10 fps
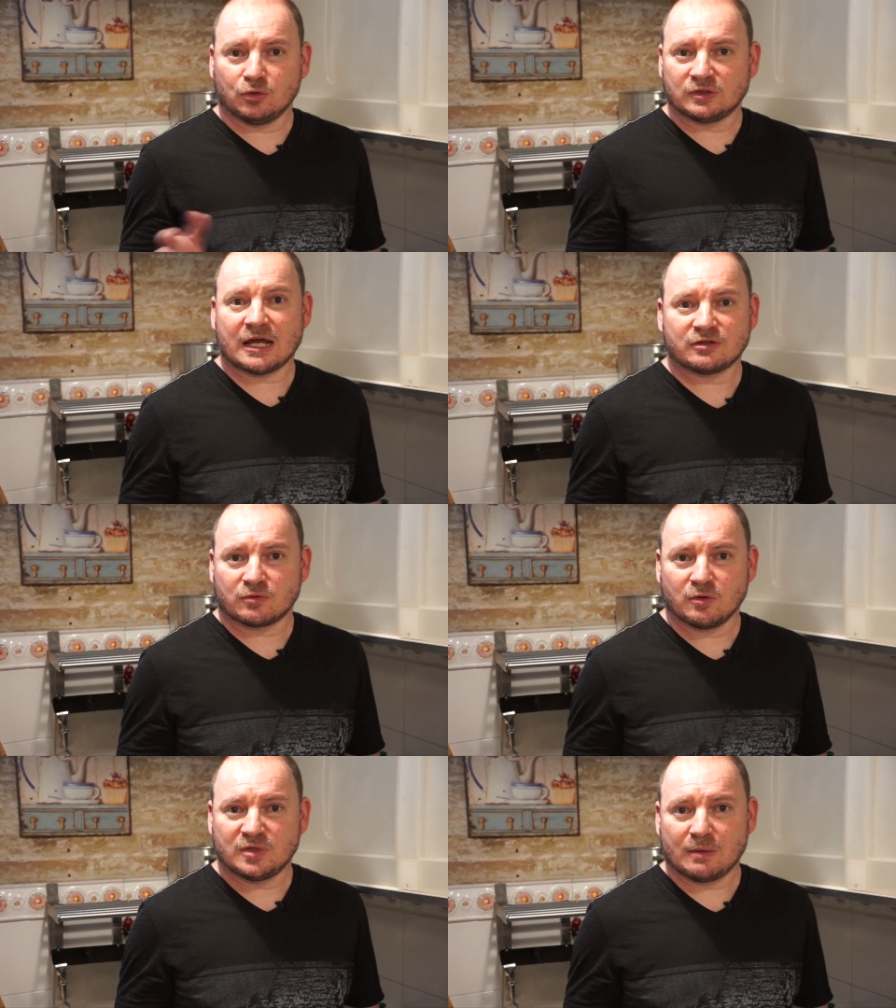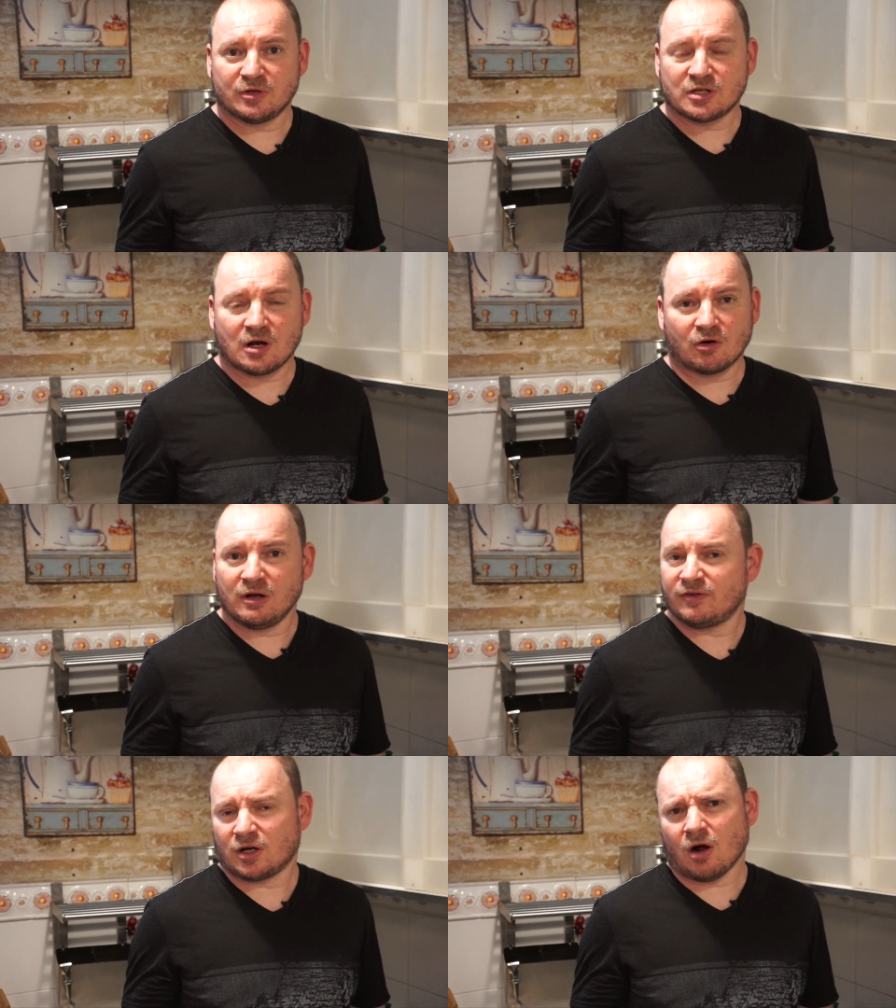cool down to room temperature
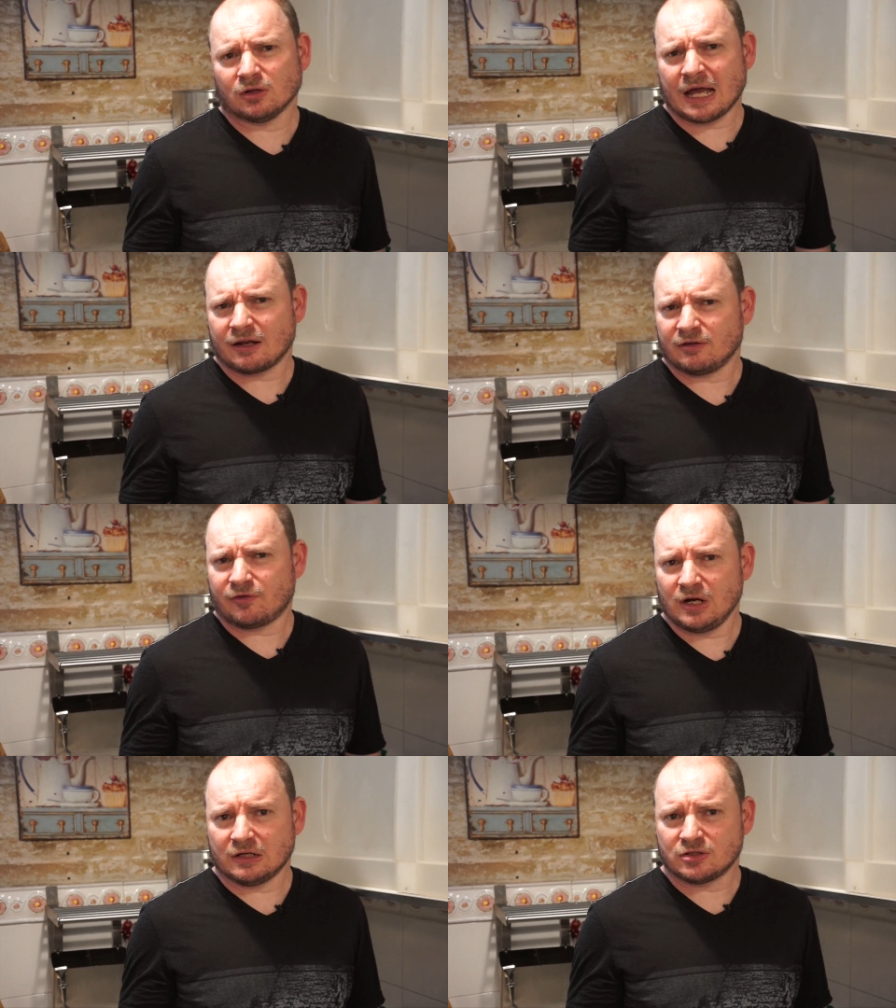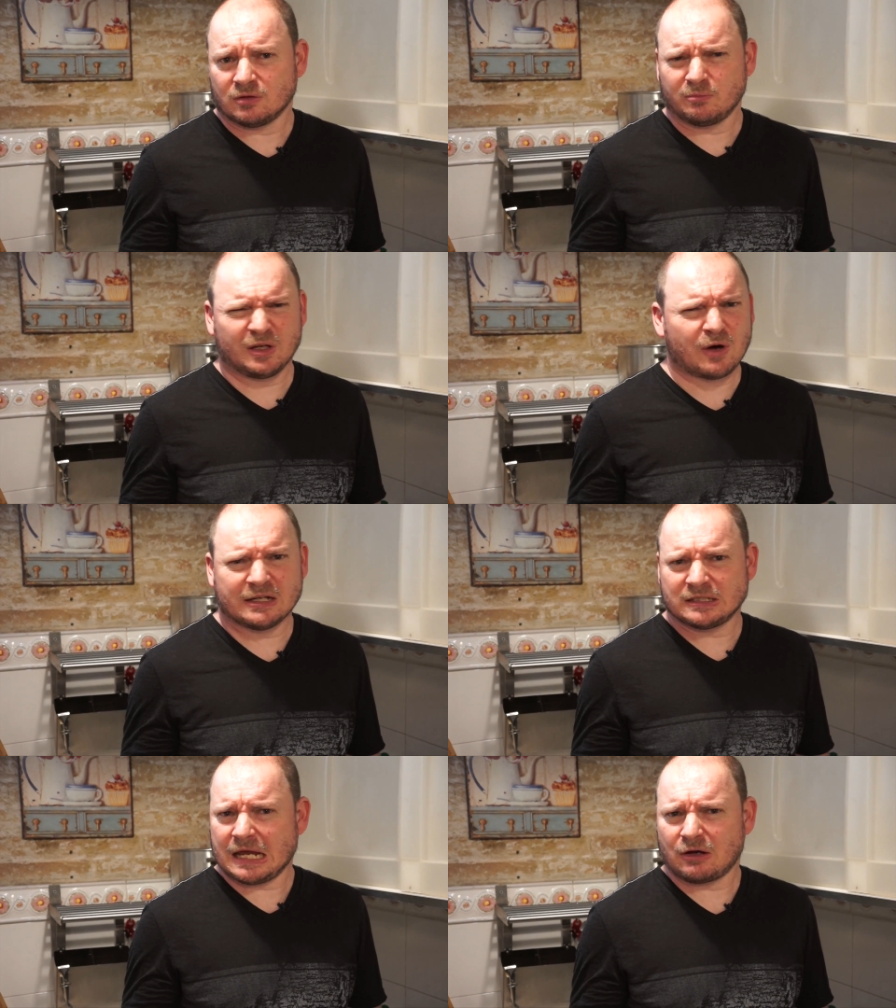or even cold out of the fridge. Be
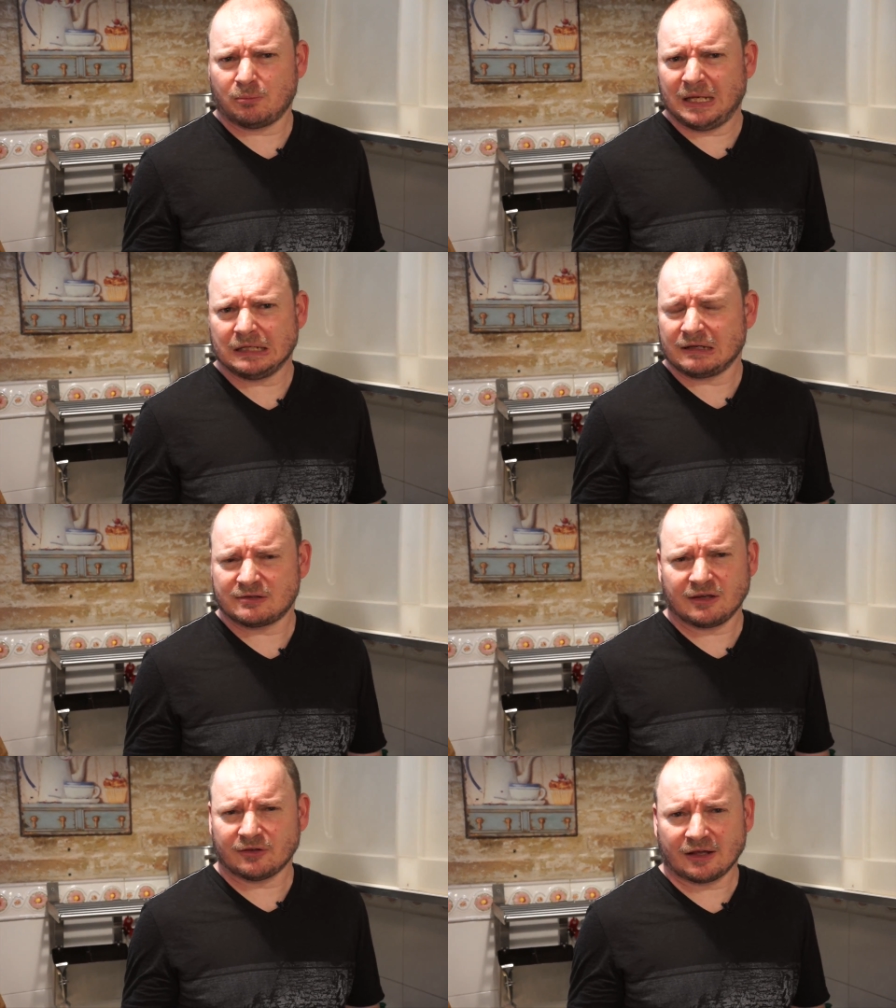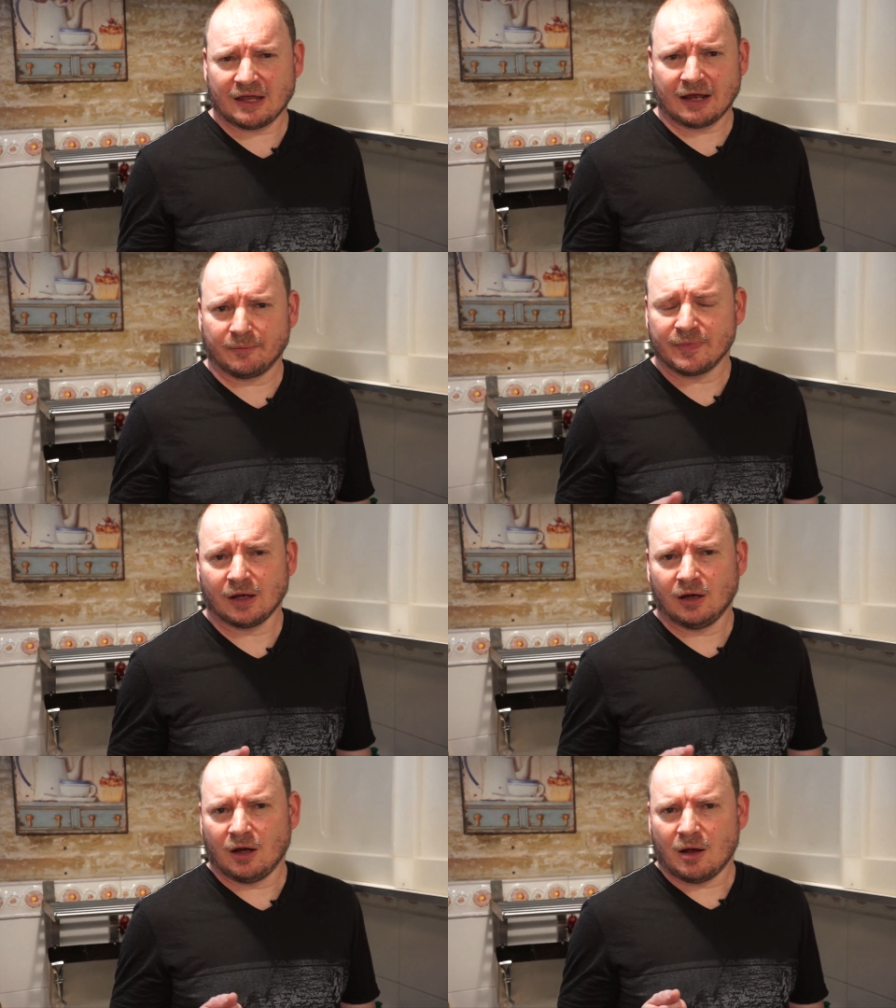great to take on picnics, things like that.
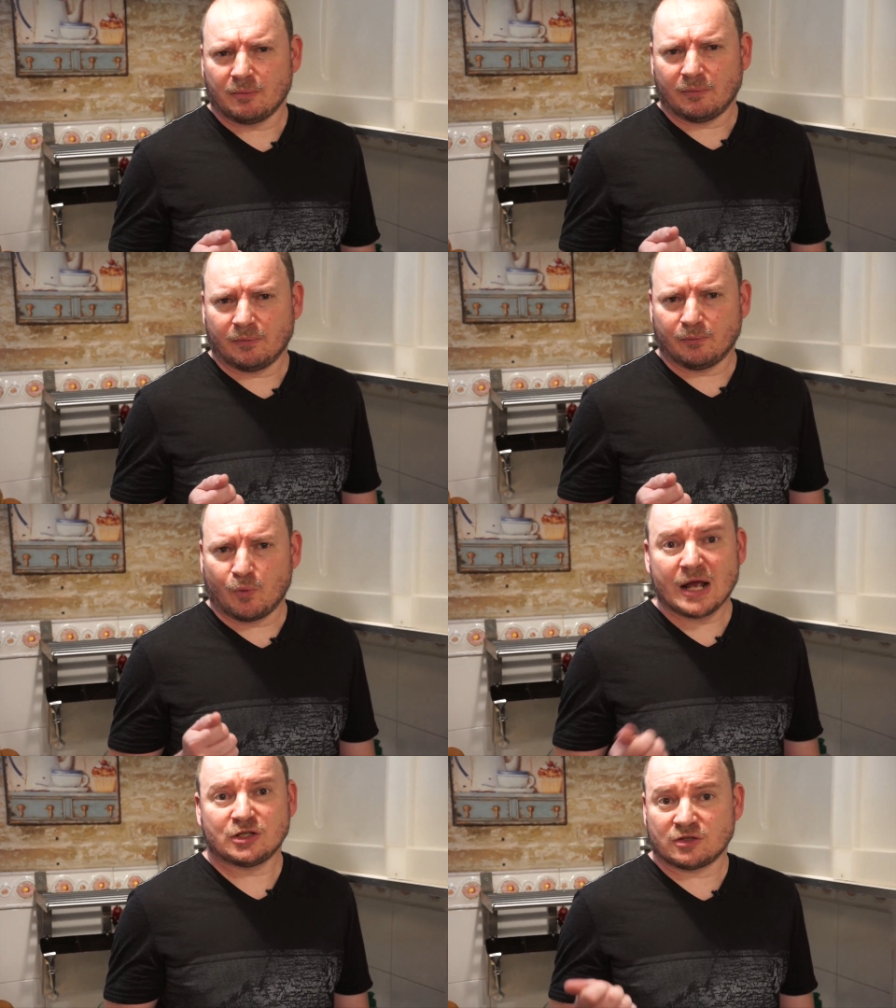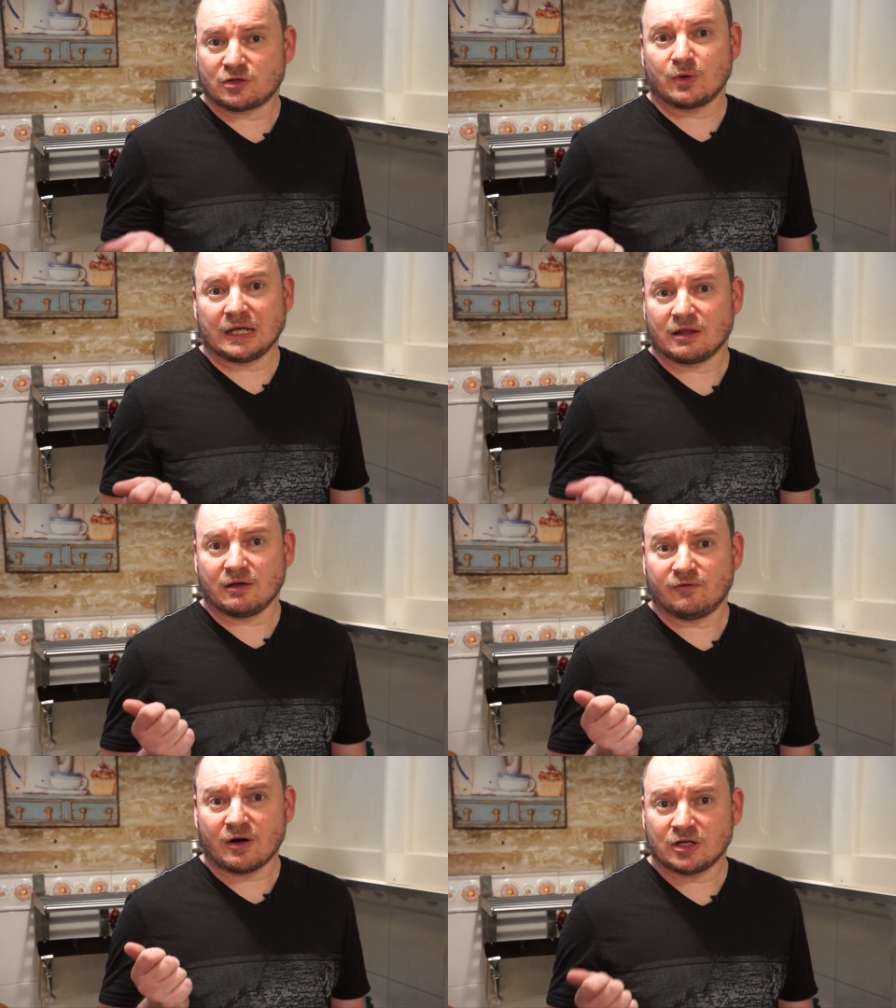We're just doing
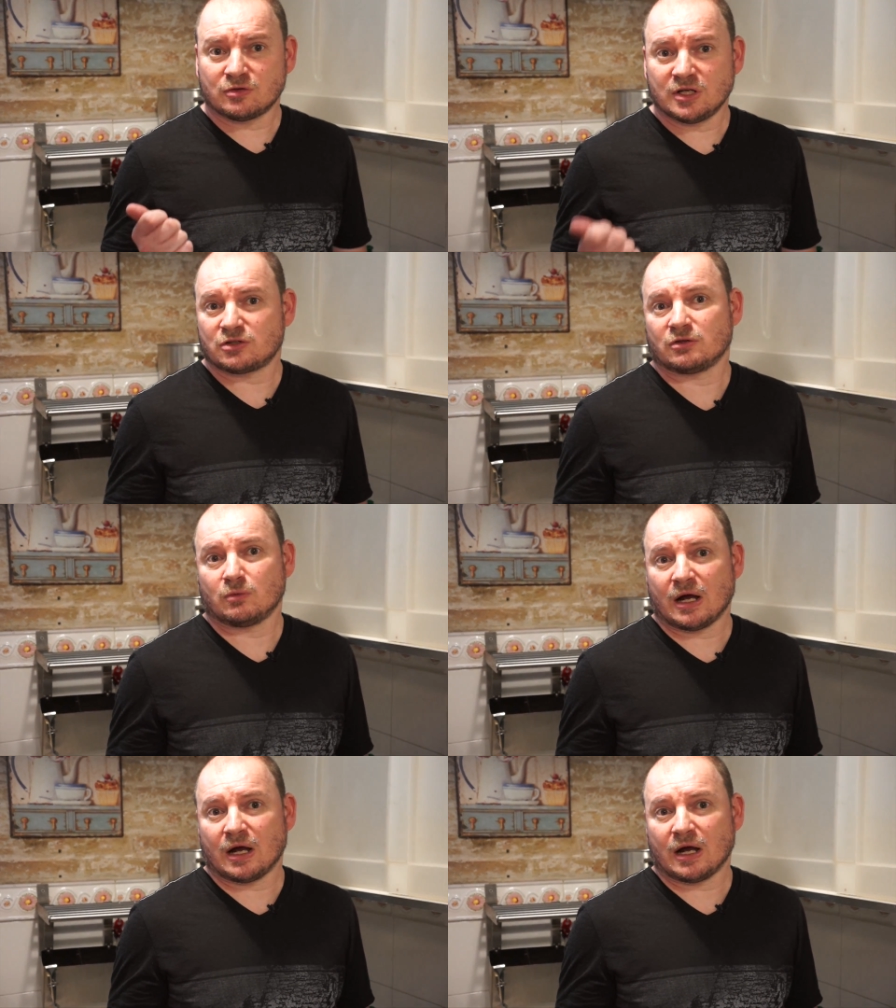the very traditional